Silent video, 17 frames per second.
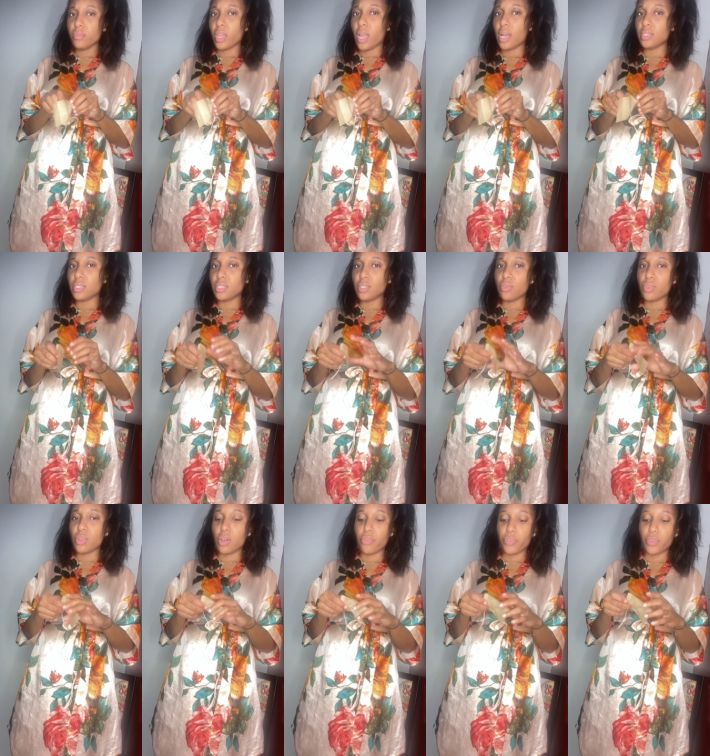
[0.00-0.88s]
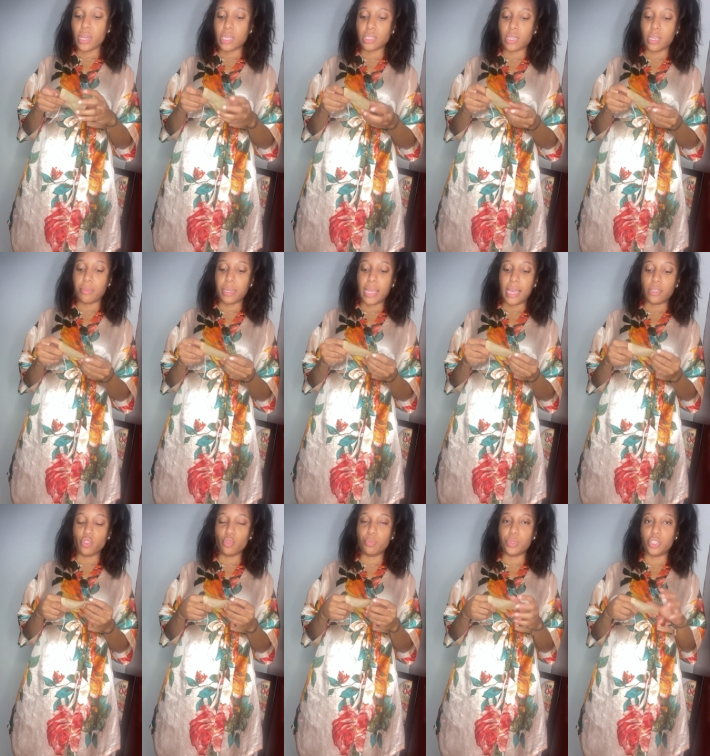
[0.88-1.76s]
I just don't know if you guys are gonna be like
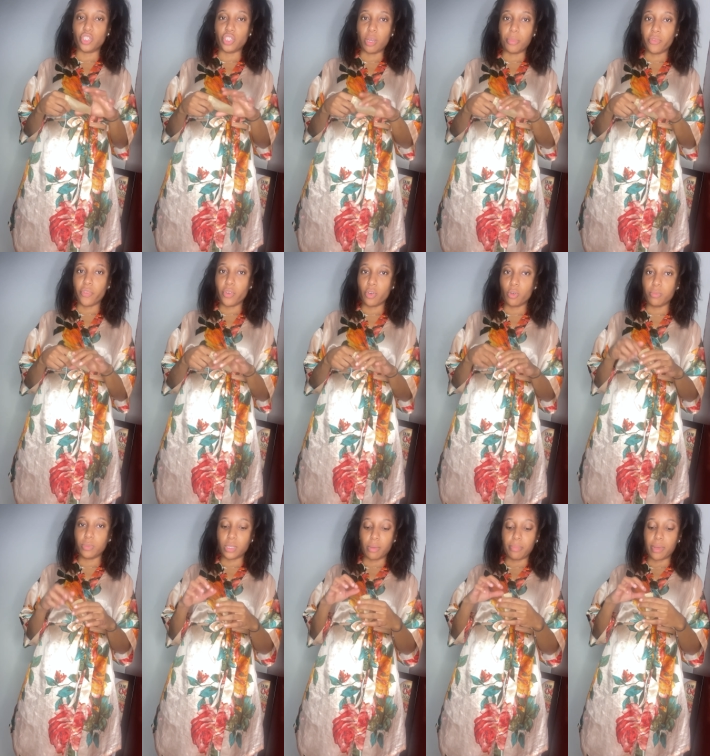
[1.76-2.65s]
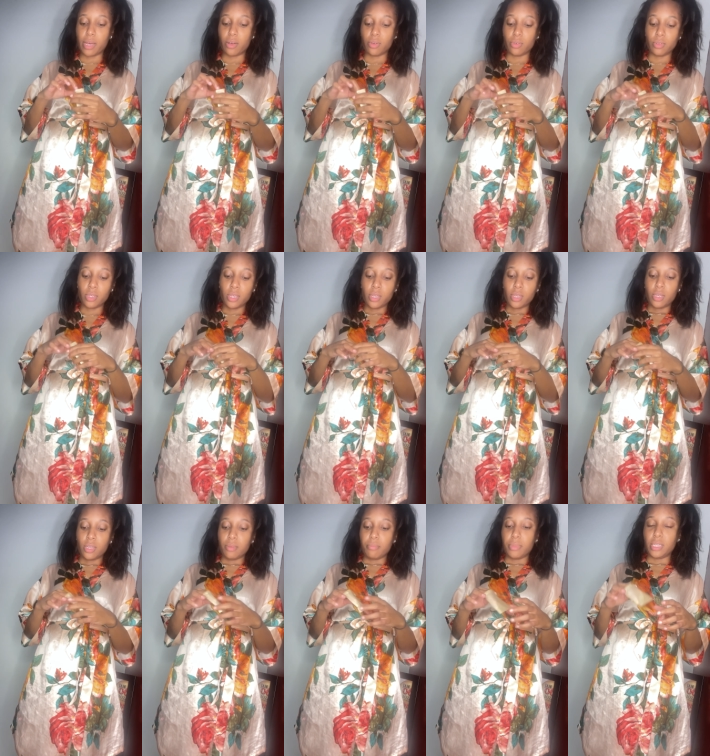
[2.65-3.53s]
super germaphobes about
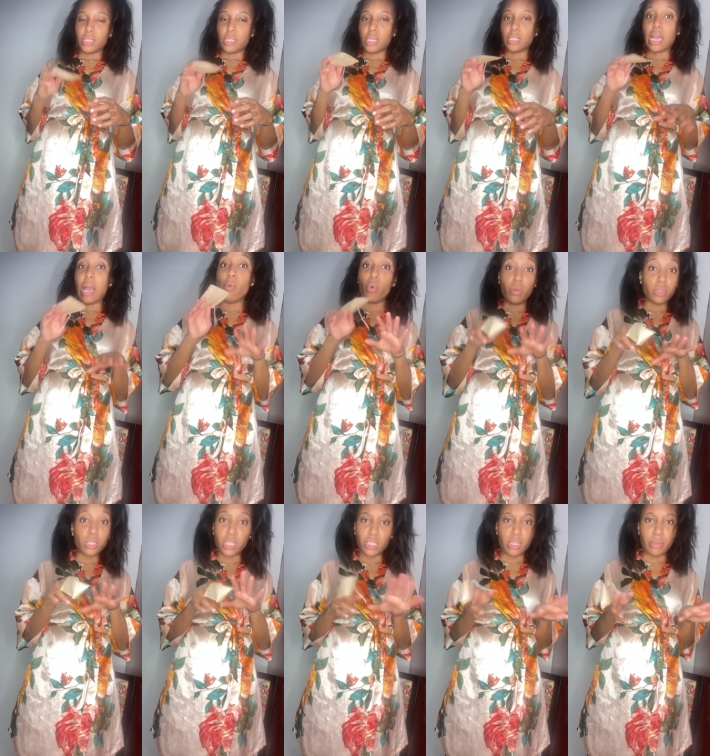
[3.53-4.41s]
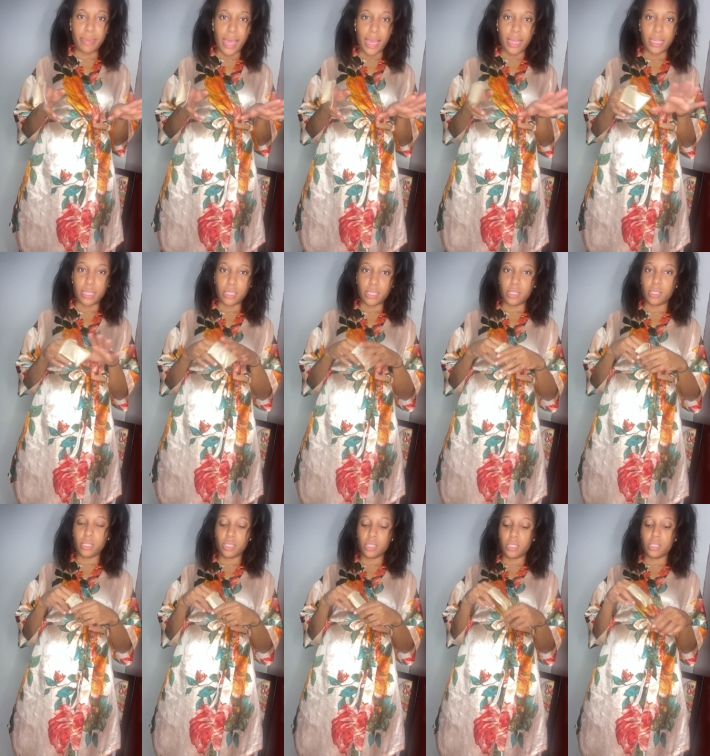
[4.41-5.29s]
me touch. I won't touch your bag like this.
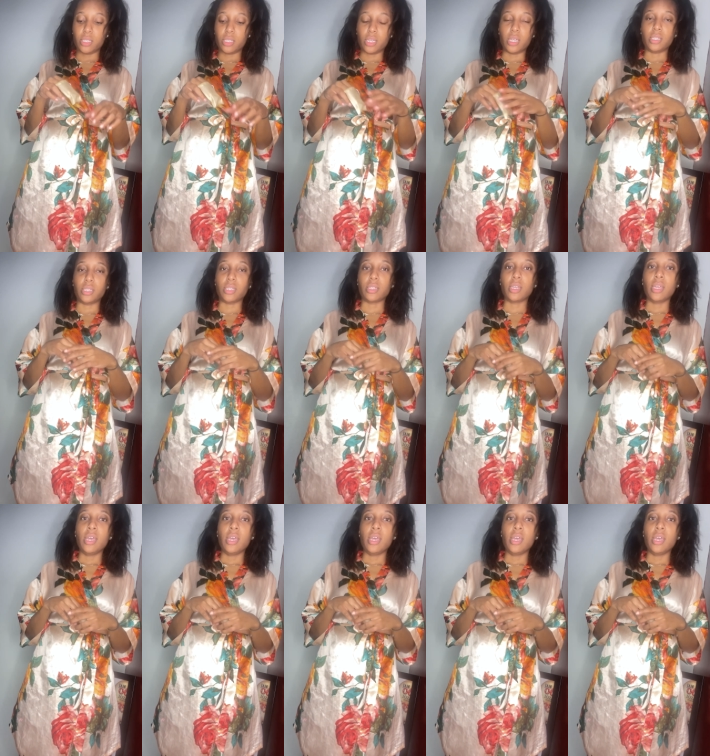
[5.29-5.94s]
This is disgusting.